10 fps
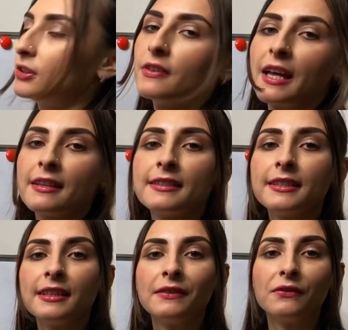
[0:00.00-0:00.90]
ends
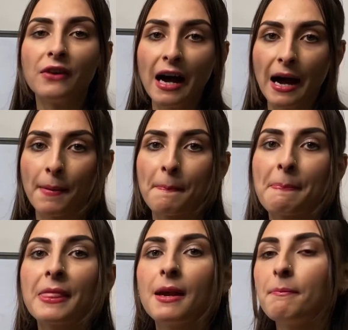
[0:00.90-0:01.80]
in va.
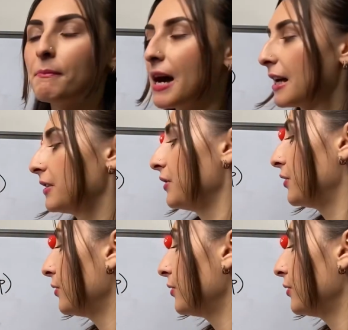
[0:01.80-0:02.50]
But you